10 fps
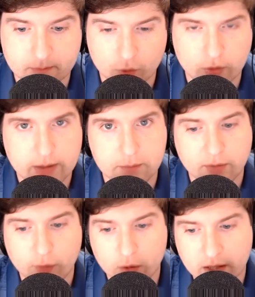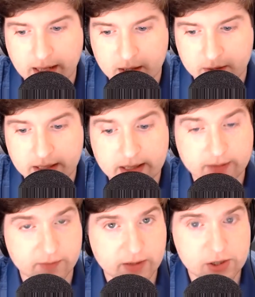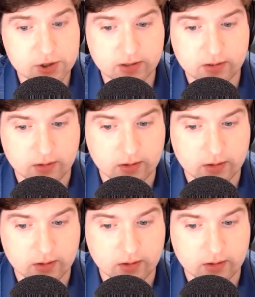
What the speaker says: Written before the Chaldean invasion,